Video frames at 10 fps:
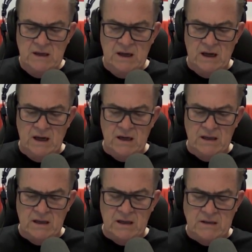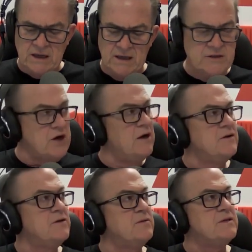and I think Shane
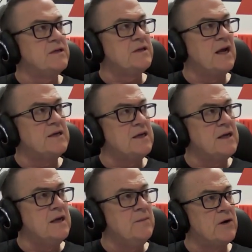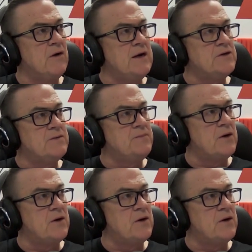Jones was discussing immigration